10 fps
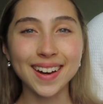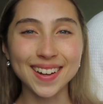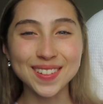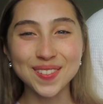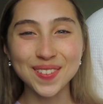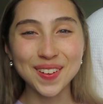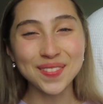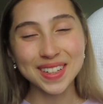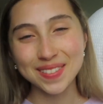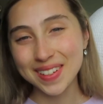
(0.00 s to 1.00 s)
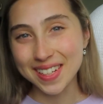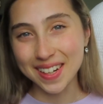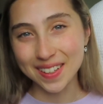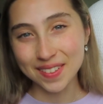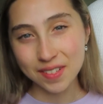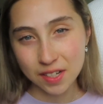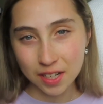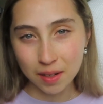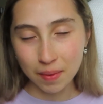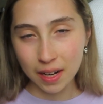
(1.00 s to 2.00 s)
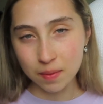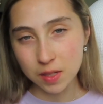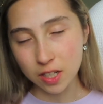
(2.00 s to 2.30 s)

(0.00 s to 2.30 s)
guys, welcome back to my channel. If you're new here, my name's